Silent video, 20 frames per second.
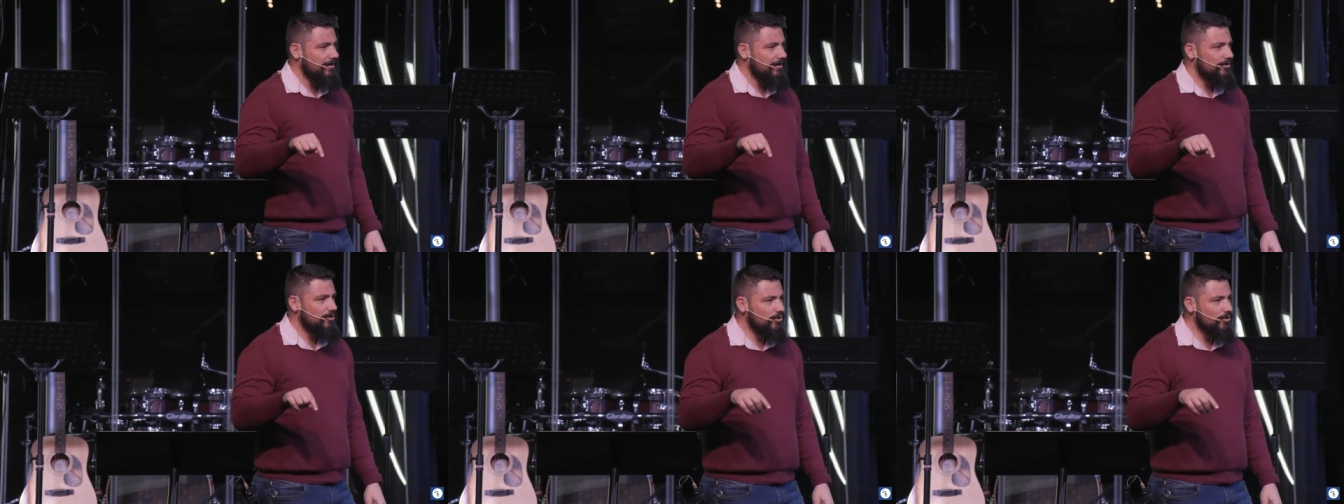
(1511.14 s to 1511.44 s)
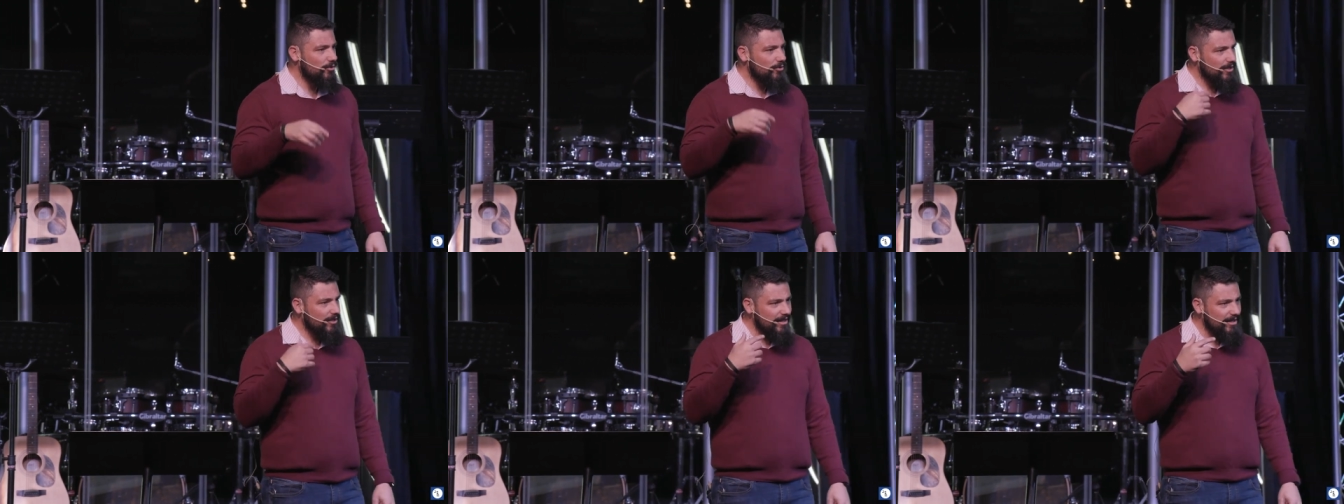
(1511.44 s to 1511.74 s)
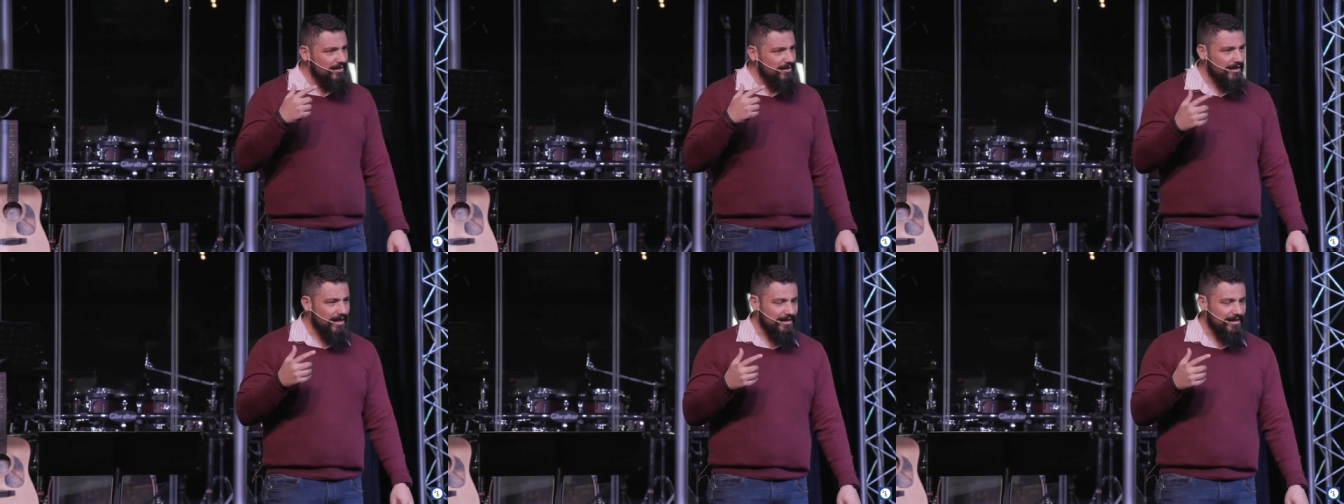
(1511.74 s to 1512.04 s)
Do you hear
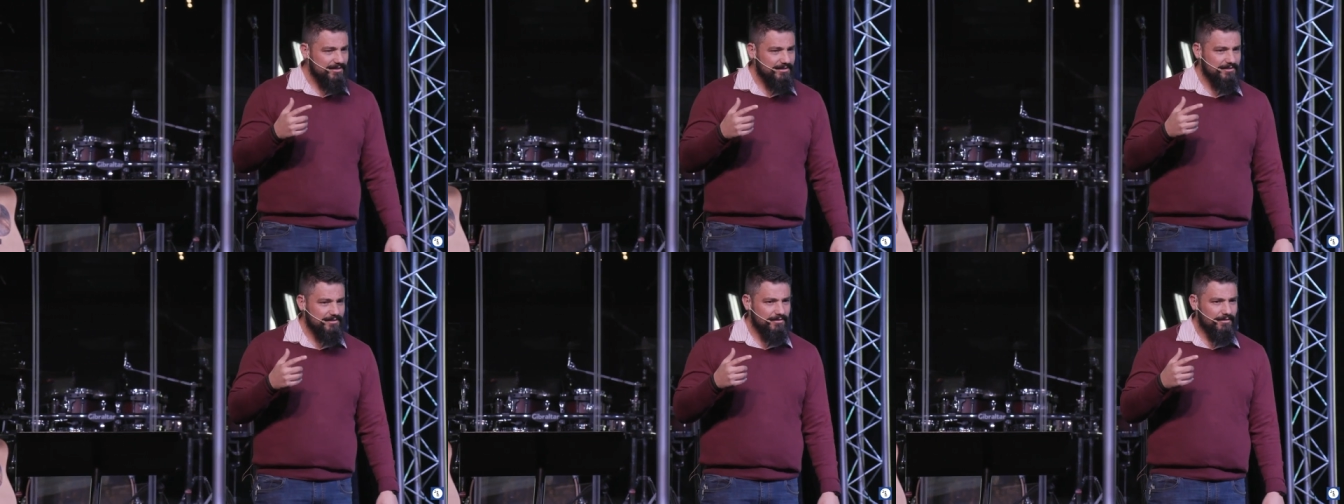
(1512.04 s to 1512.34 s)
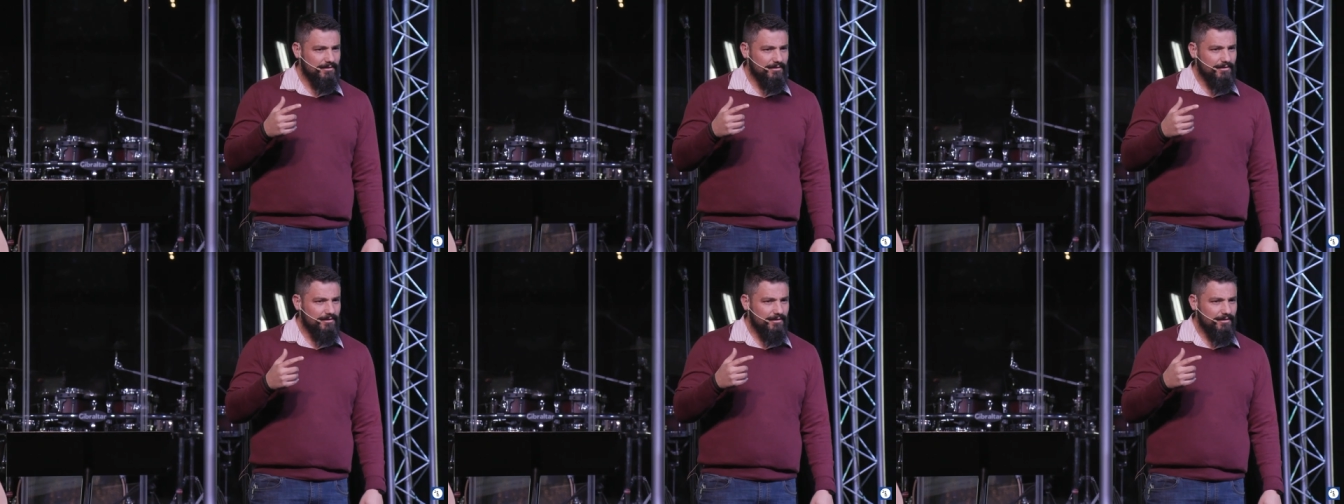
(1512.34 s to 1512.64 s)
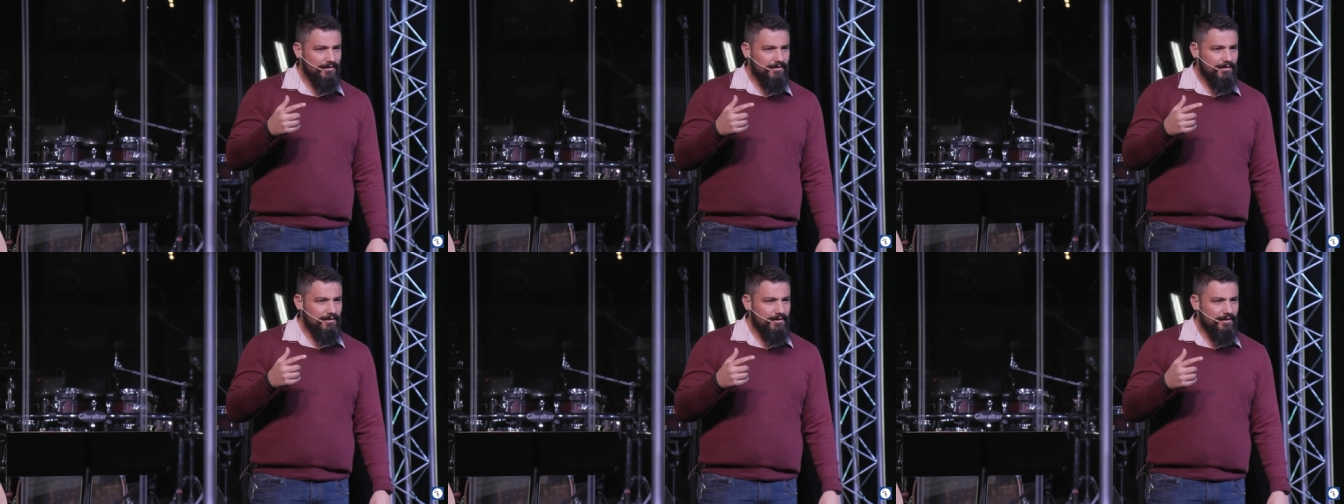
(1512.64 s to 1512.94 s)
that?
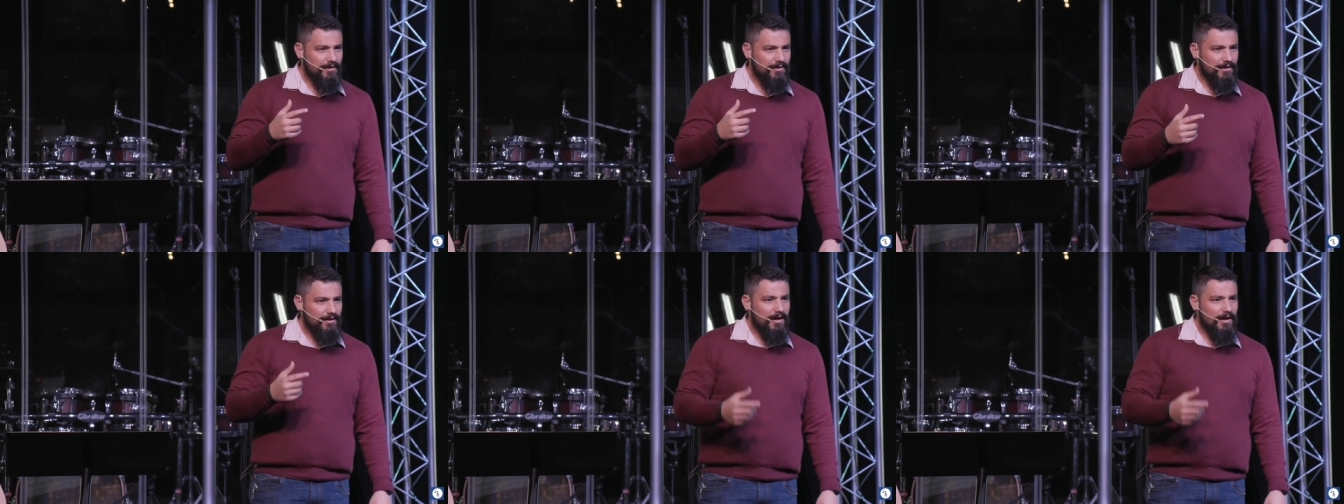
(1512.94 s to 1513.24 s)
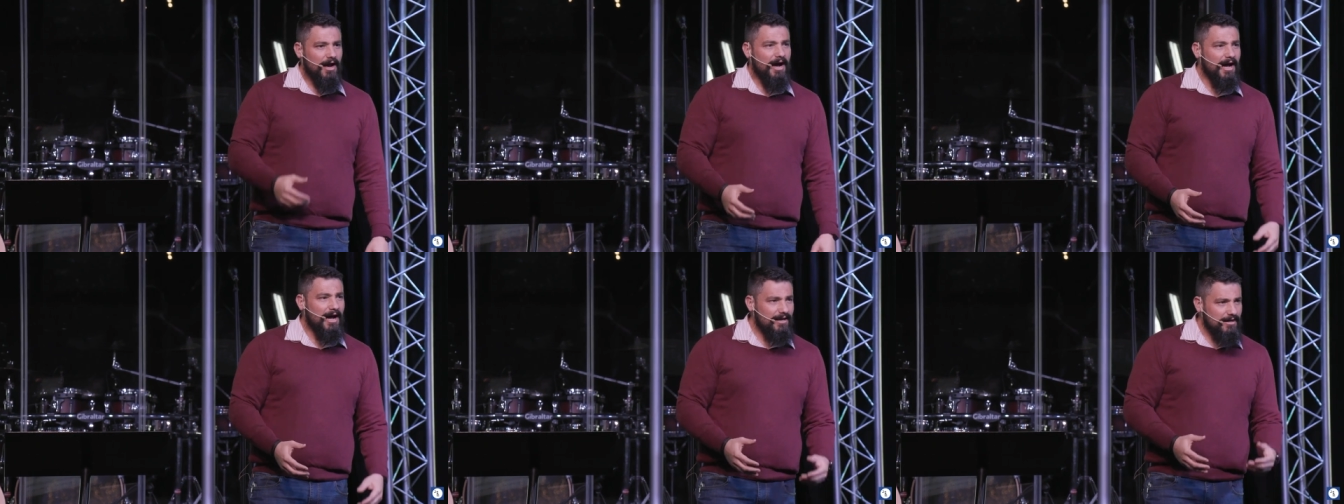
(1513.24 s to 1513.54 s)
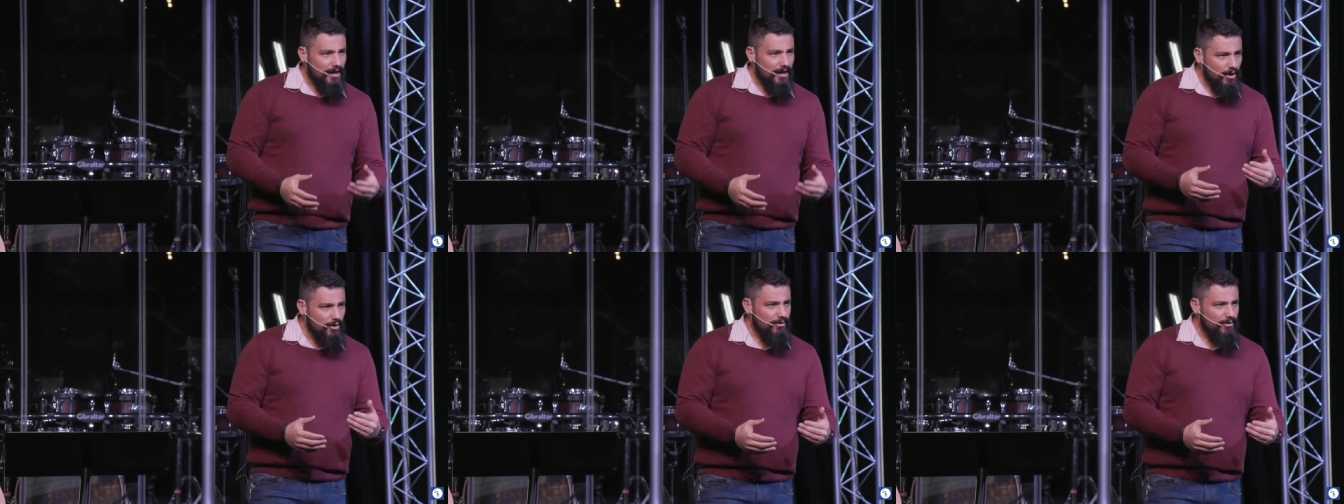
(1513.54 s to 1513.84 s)
I know